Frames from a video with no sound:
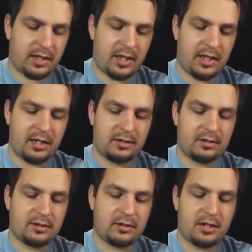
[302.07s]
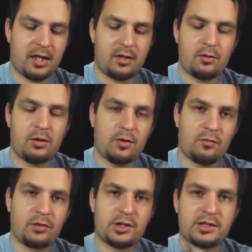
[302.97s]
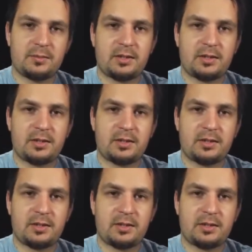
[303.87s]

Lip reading: and now for just